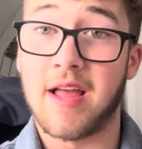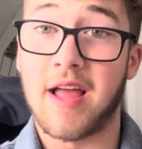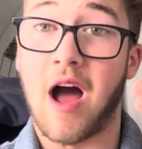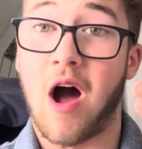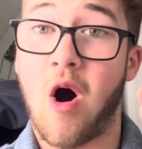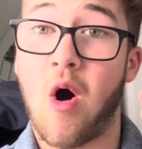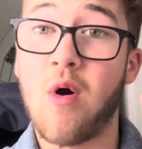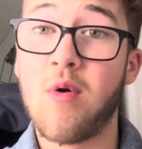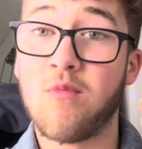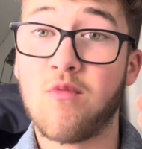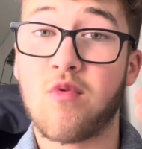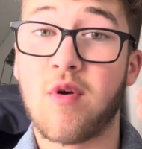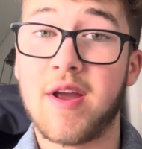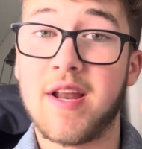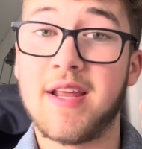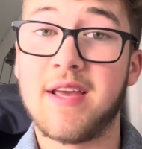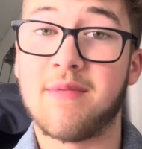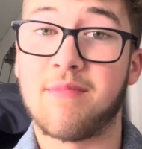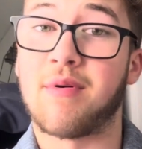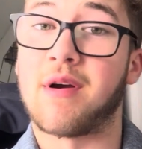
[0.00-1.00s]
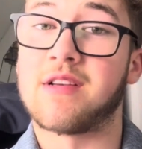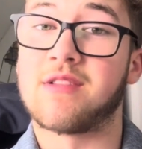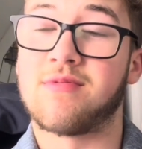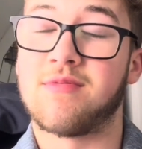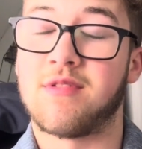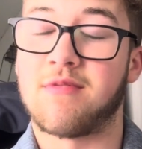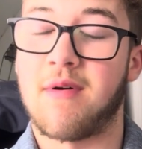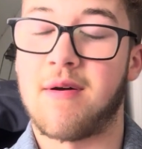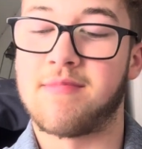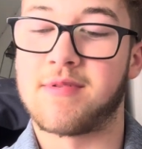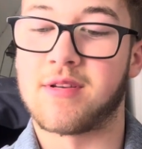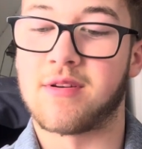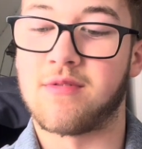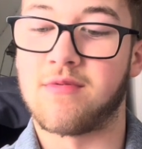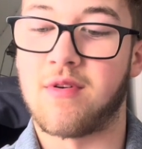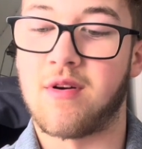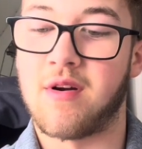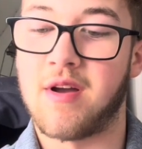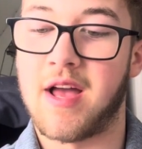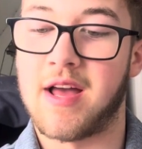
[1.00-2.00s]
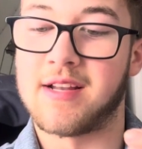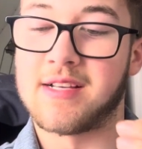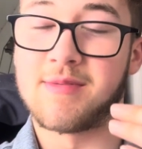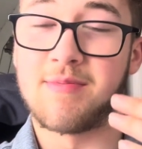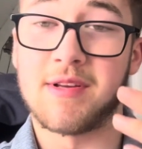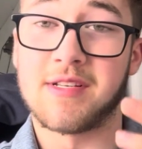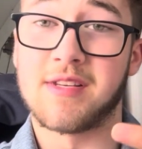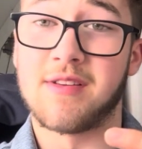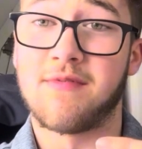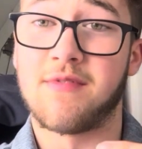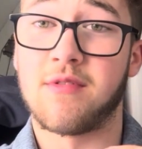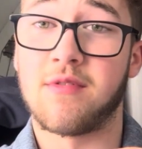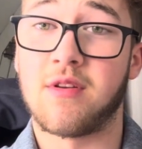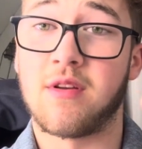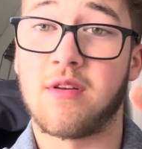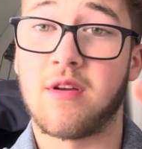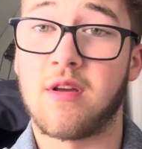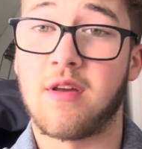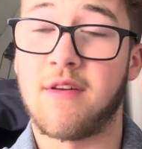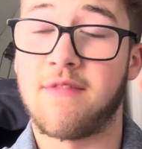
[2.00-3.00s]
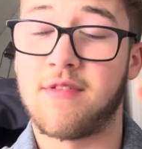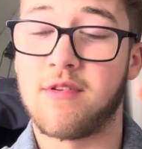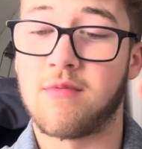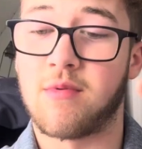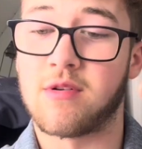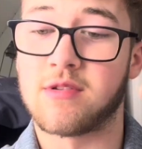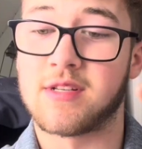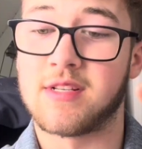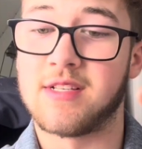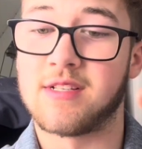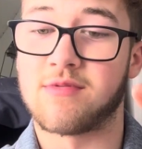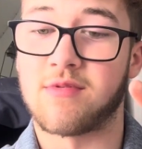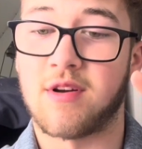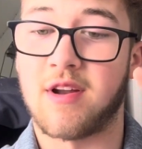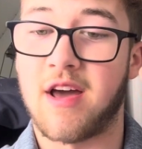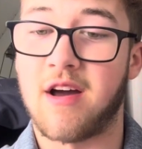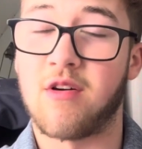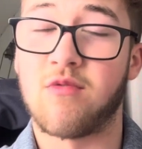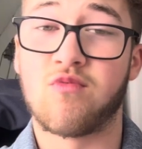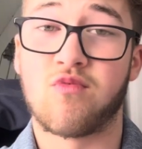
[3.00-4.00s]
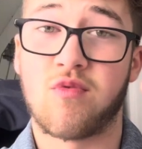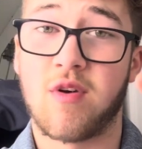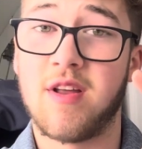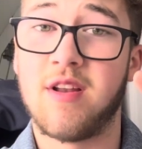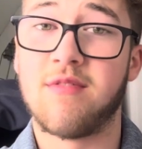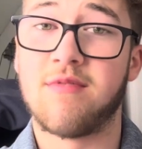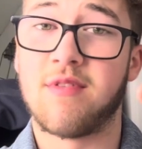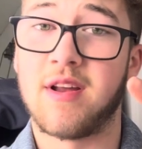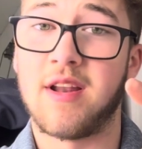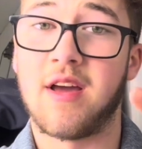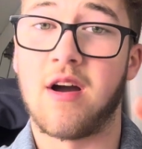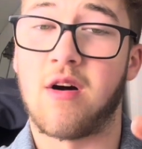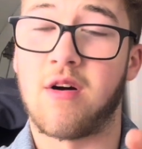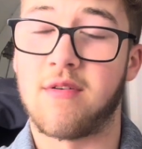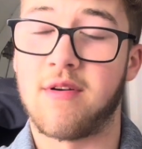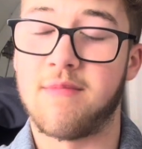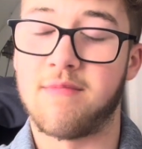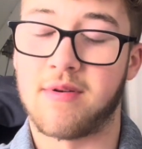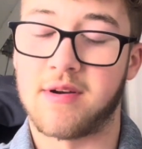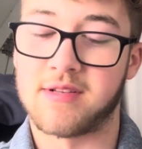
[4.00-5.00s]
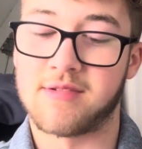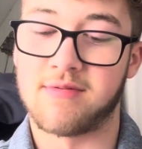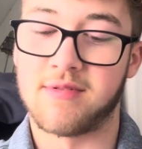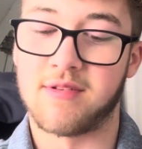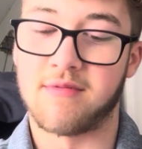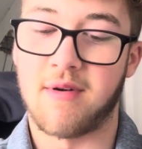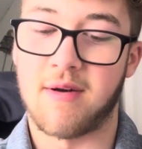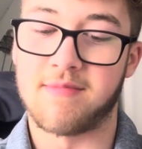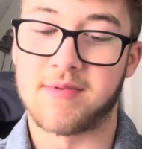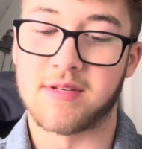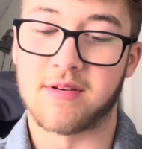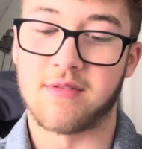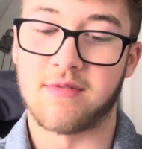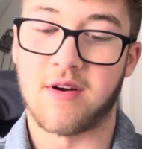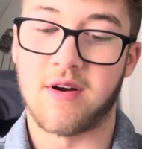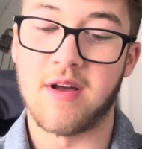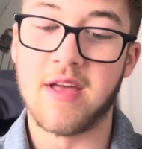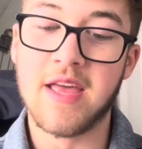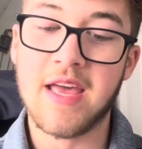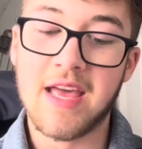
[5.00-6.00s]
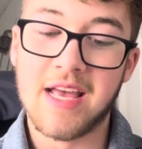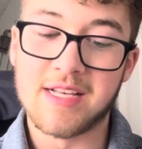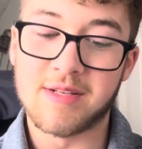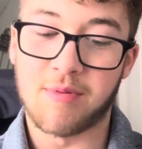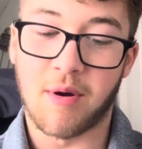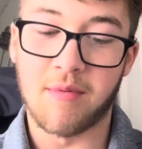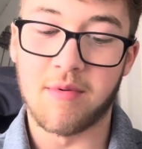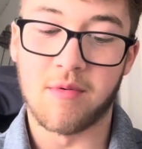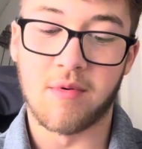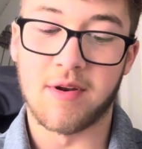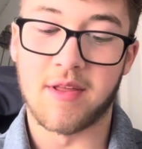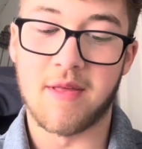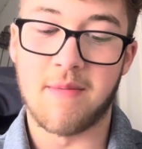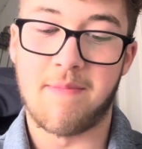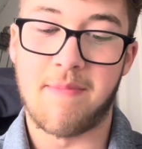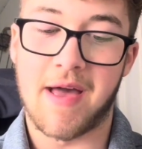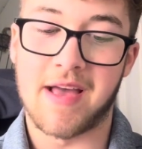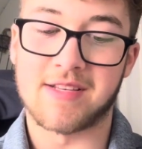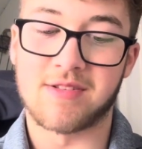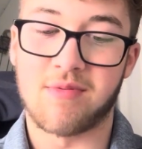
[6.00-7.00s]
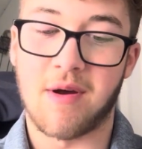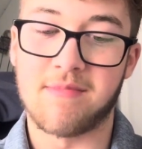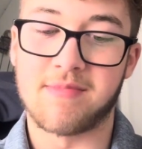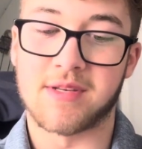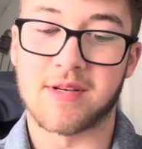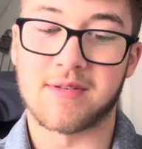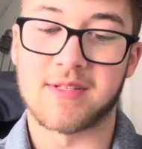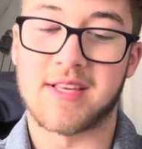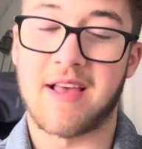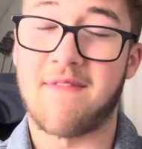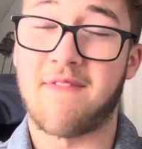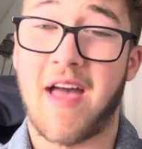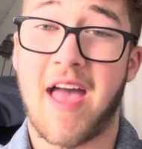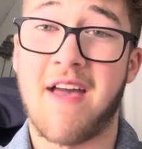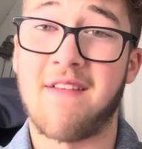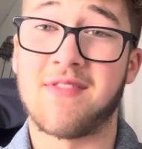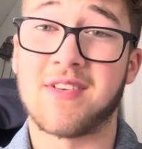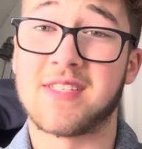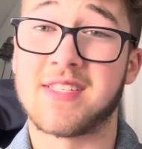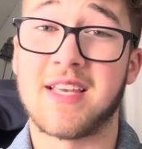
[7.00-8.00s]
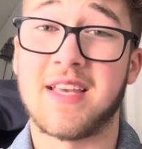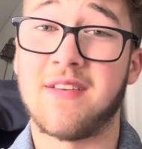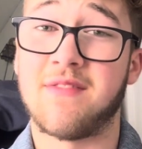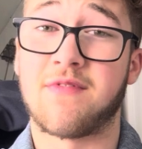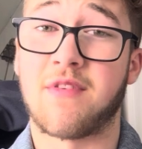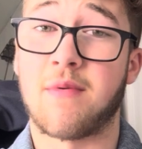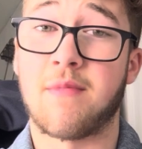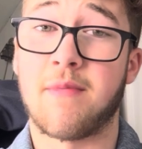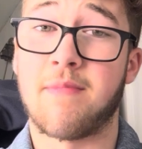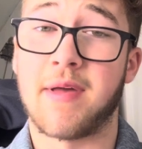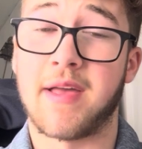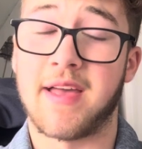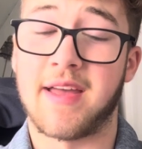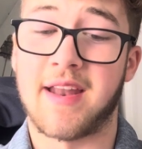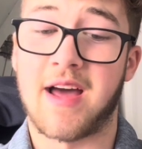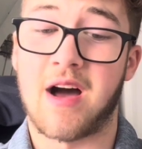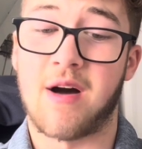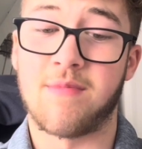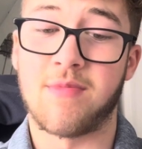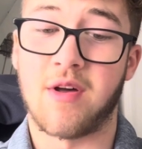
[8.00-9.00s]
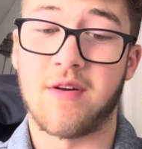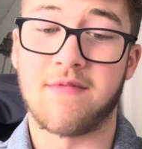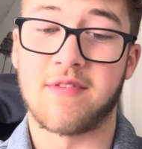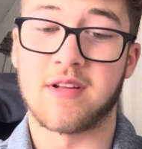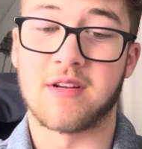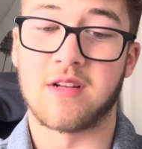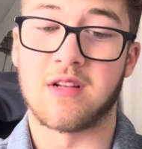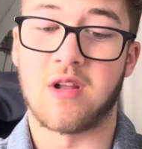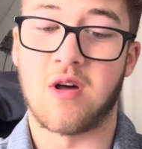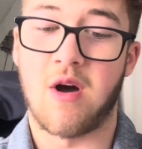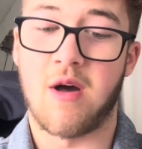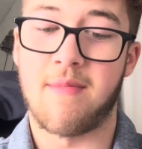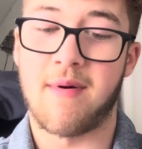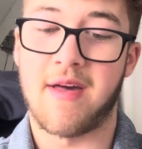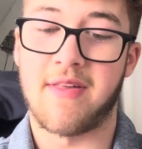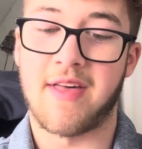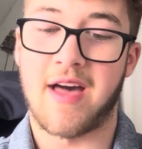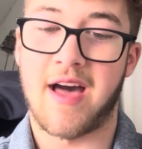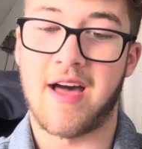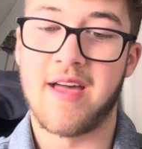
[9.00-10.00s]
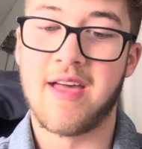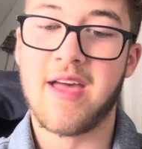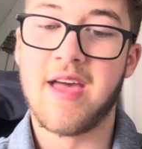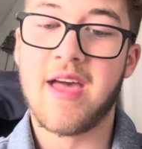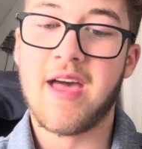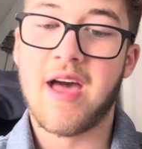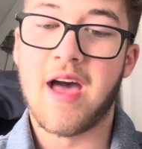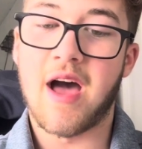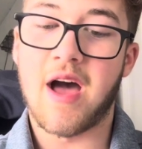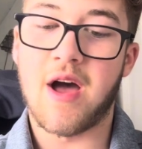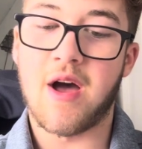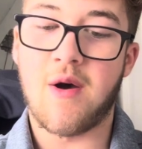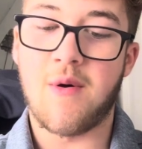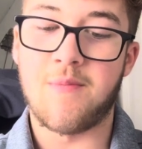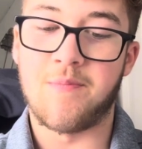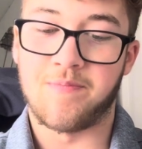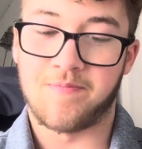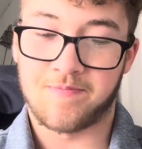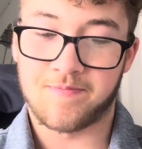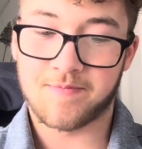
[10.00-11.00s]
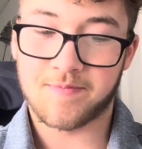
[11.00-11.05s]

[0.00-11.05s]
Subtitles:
I'm really impressed with the website, right? And especially if you're watching this right now, really are impressed with the website, right? It's probably one of the best websites I've ever seen from a beginner. I'm not even going to lie about that.